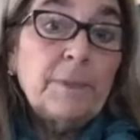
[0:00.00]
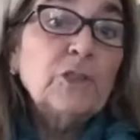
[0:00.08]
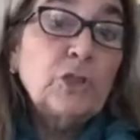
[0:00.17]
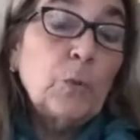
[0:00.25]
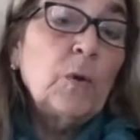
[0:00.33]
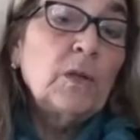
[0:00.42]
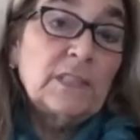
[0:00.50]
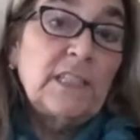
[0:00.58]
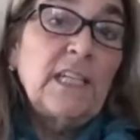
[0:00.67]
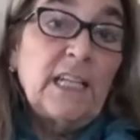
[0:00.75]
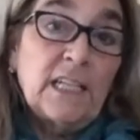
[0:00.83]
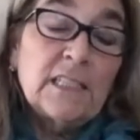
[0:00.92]
do only
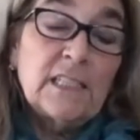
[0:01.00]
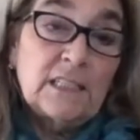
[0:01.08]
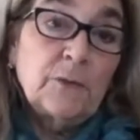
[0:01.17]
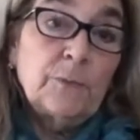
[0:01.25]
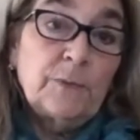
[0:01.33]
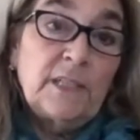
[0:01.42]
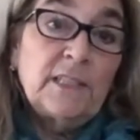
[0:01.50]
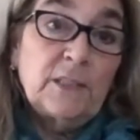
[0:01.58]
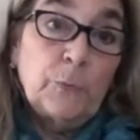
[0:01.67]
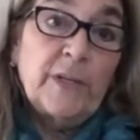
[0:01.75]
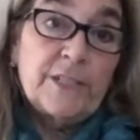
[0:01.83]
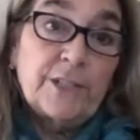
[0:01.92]
knit in the
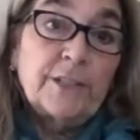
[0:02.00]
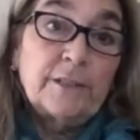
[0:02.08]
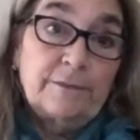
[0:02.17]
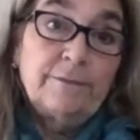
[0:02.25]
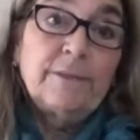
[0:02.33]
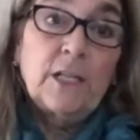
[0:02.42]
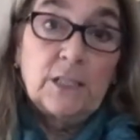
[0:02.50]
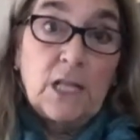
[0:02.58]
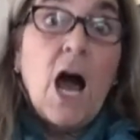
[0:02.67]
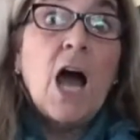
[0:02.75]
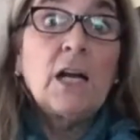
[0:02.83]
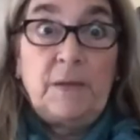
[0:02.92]
winter. A
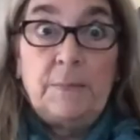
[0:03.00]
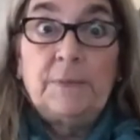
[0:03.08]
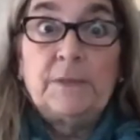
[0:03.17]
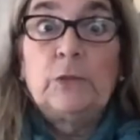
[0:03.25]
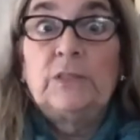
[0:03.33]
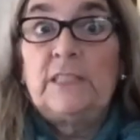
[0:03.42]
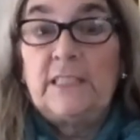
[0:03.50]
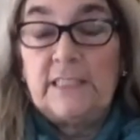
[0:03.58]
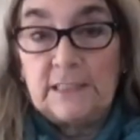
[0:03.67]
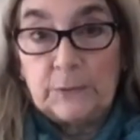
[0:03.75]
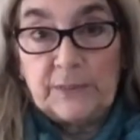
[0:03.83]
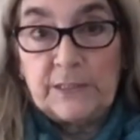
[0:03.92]
lot of people only knit
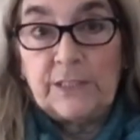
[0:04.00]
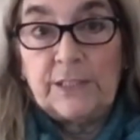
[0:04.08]
in the winter.